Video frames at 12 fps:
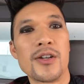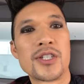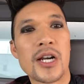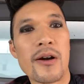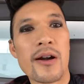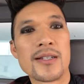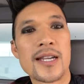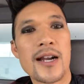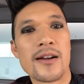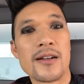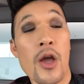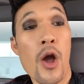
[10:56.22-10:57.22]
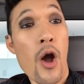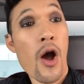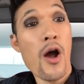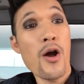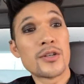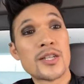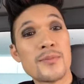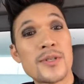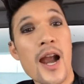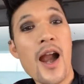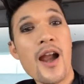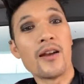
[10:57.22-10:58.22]
Tarrant. Oh, Tim
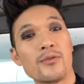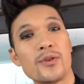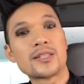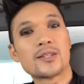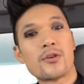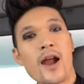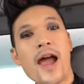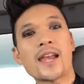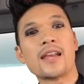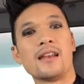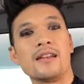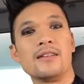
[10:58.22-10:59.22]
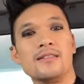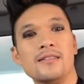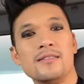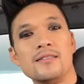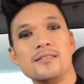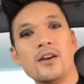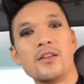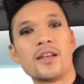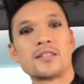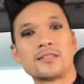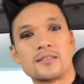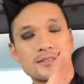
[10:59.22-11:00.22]
Tarrant, what's cracking? No,
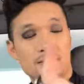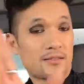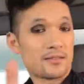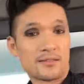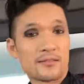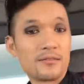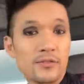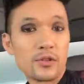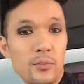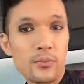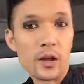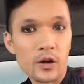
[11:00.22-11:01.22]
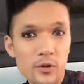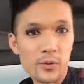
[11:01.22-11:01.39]
that's... Are you